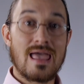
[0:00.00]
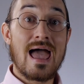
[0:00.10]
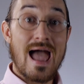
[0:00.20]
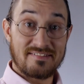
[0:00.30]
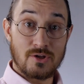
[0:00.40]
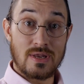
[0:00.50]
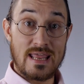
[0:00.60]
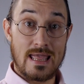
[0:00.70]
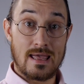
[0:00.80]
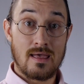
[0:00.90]
As you can
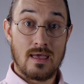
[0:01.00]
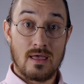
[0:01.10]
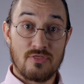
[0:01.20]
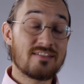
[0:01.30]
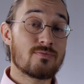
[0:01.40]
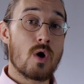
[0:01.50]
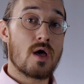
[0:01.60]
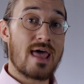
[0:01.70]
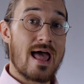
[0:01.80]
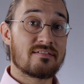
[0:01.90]
hear, this word
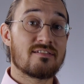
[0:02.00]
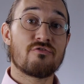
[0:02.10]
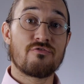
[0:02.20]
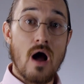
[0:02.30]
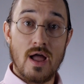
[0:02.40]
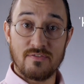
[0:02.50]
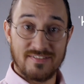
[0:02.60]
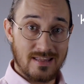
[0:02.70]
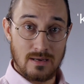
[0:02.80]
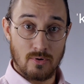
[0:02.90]
has 5
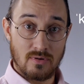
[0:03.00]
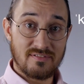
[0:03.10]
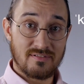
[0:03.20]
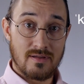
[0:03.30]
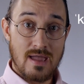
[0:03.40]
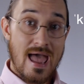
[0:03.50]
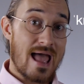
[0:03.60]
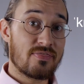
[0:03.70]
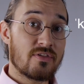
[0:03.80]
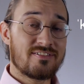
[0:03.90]
syllables
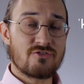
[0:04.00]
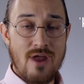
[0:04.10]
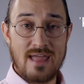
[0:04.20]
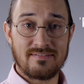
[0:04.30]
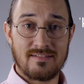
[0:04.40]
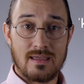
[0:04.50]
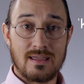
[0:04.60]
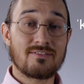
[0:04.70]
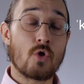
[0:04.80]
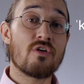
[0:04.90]
and the stress
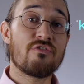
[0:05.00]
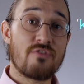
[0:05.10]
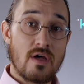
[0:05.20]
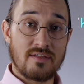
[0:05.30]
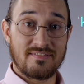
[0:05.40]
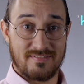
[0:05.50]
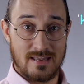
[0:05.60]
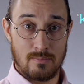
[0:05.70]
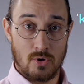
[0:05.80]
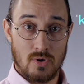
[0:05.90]
is on the first
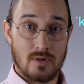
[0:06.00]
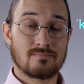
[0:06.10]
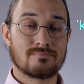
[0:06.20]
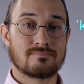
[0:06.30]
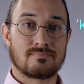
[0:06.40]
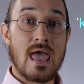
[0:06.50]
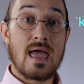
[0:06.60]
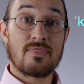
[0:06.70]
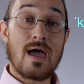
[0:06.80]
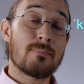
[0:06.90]
syllable.
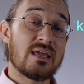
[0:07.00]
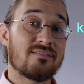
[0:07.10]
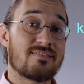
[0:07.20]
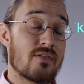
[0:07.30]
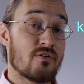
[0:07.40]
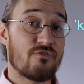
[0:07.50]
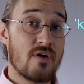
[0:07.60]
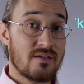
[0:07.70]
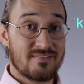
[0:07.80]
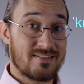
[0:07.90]
That means that the
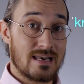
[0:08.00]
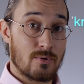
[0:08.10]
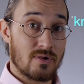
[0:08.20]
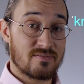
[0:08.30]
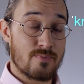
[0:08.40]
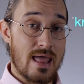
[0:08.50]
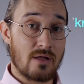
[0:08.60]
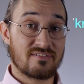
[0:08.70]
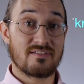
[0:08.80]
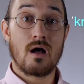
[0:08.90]
first syllable is
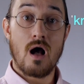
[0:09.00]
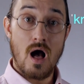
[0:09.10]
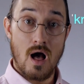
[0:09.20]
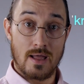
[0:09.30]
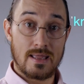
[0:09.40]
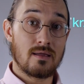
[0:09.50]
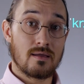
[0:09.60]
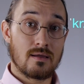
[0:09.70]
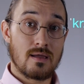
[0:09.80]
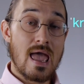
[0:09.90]
pronounced high
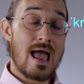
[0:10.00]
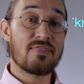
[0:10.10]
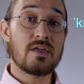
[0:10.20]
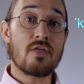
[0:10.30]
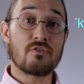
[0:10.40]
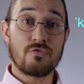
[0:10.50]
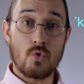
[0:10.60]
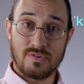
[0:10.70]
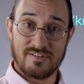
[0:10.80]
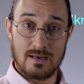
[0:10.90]
and the other
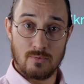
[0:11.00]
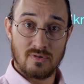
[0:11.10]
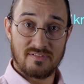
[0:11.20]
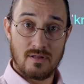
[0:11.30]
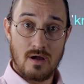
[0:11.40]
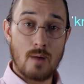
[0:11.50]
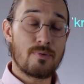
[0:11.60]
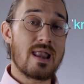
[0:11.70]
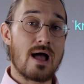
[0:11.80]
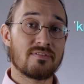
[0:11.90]
4 syllables are
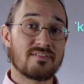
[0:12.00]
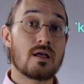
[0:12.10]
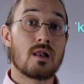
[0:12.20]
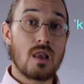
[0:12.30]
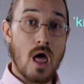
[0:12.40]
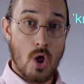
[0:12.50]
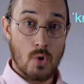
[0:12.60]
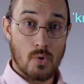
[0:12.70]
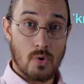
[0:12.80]
pronounced low.